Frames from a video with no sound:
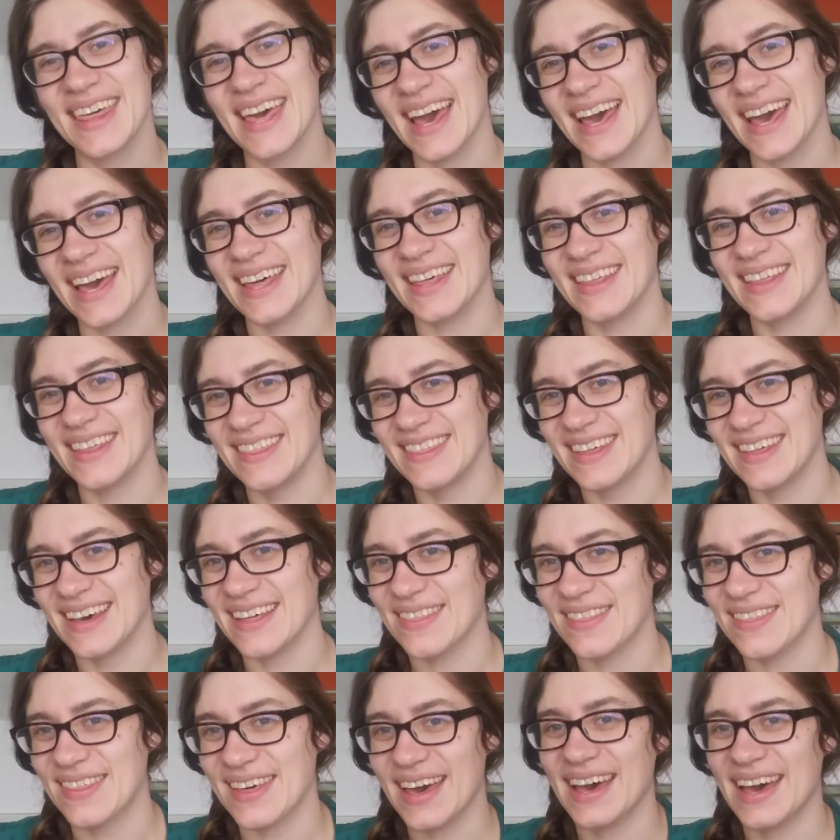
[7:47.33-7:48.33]

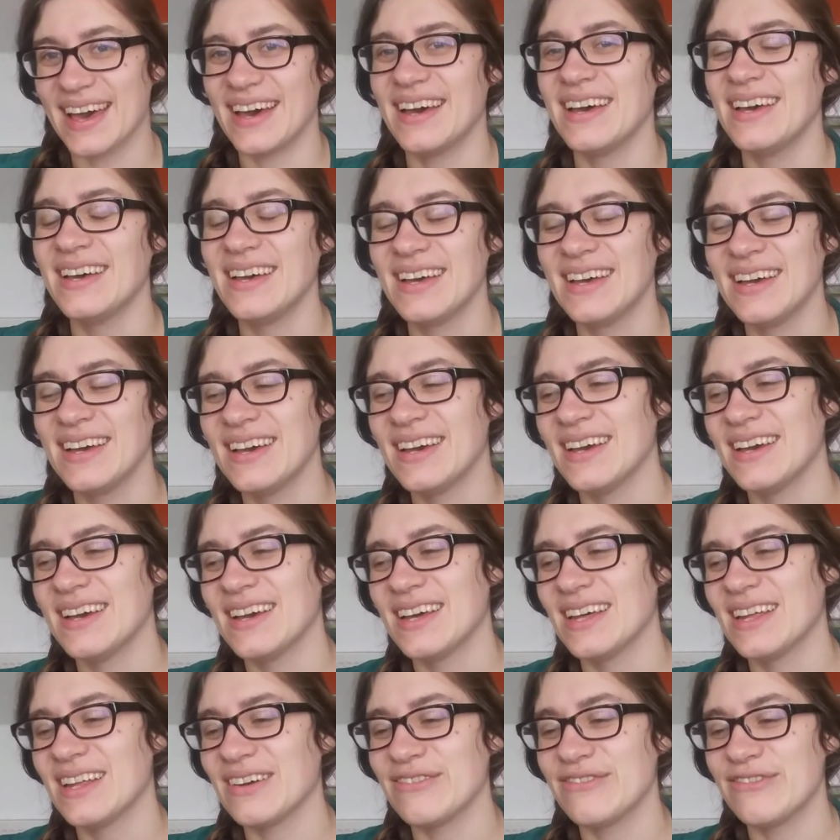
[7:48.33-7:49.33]
They're
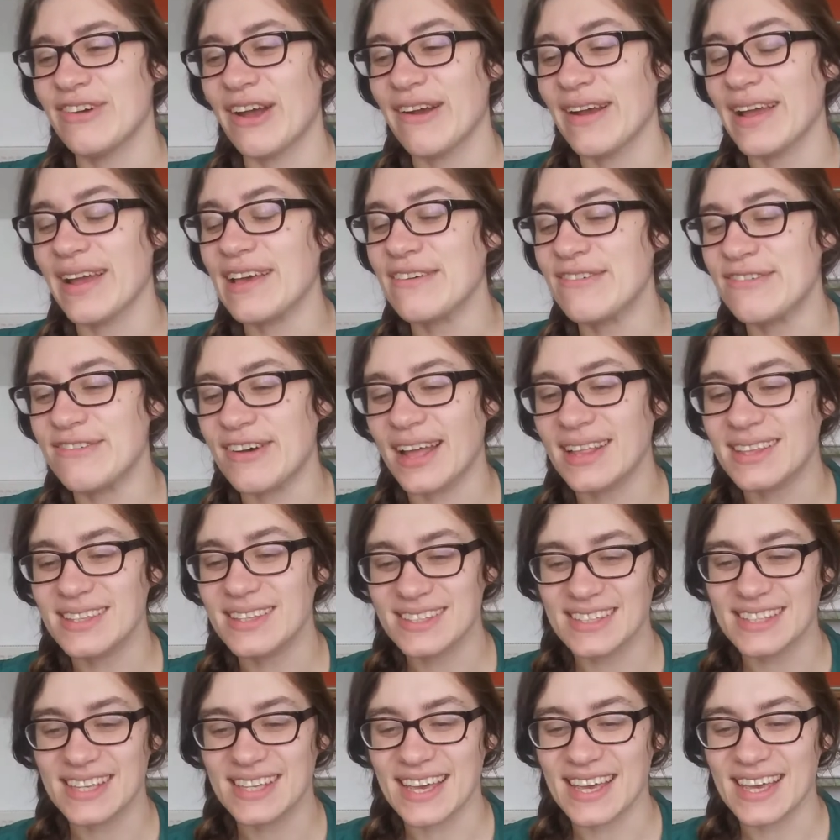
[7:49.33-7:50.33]
very
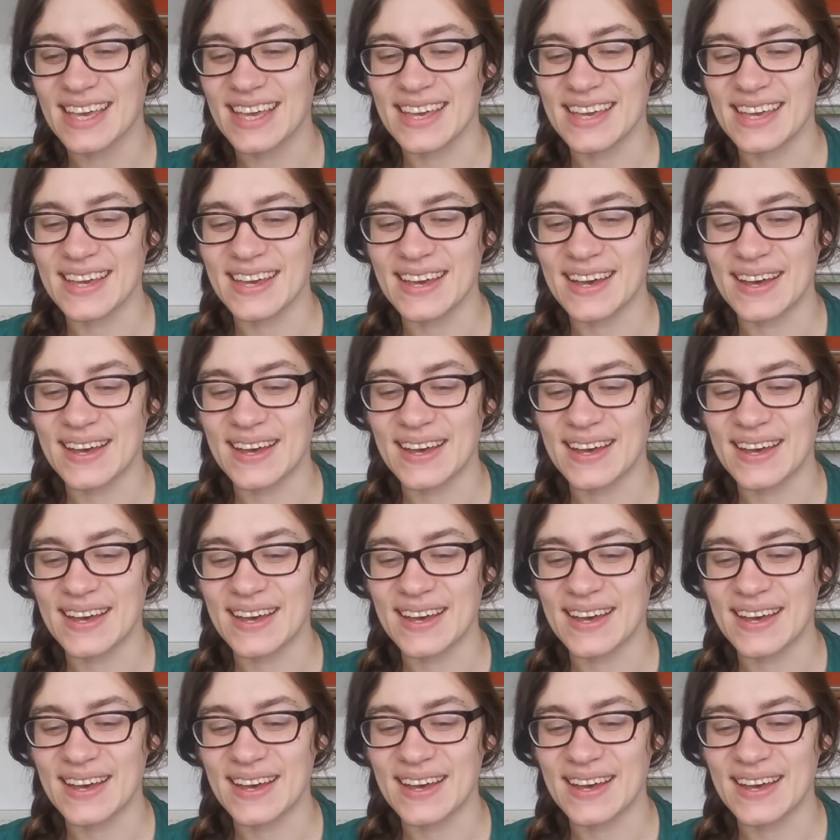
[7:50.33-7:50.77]
fancy,